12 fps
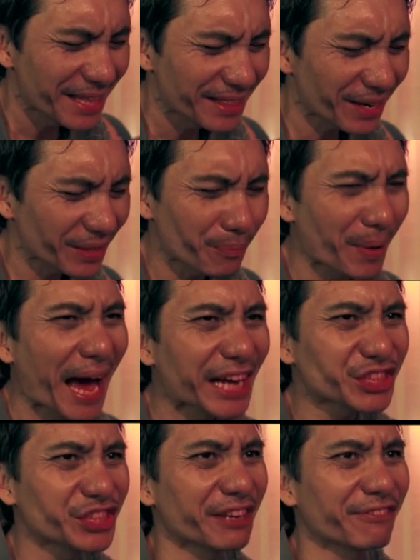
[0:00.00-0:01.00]
that all the
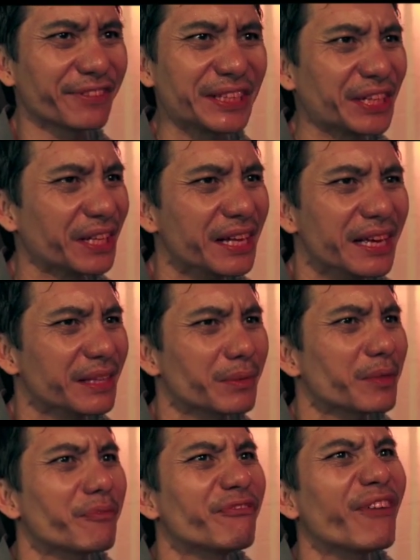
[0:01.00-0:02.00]
passion I feel,
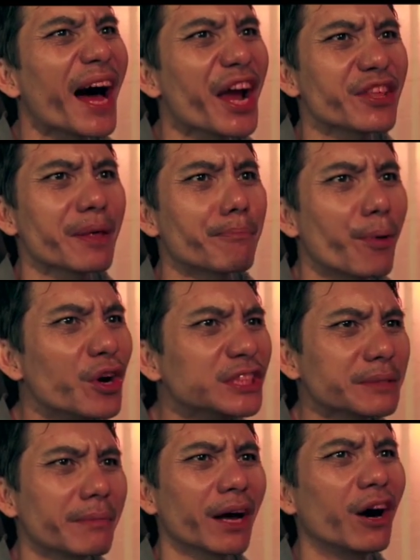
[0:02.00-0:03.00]
that the fire that
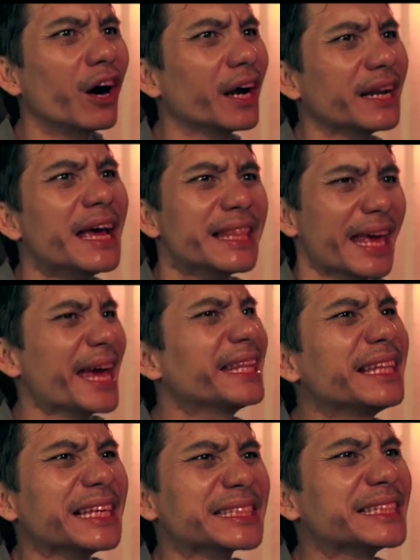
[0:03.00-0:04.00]
burns in my heart, the
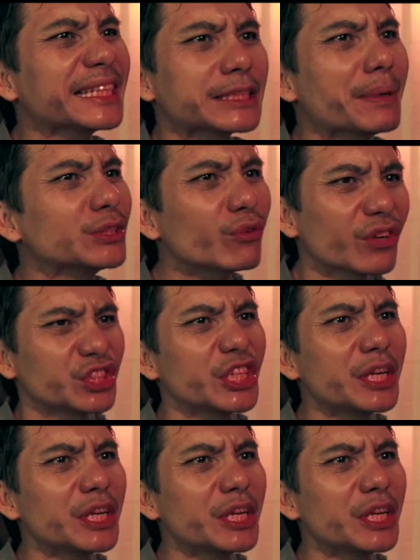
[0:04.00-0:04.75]
endless nights spent over a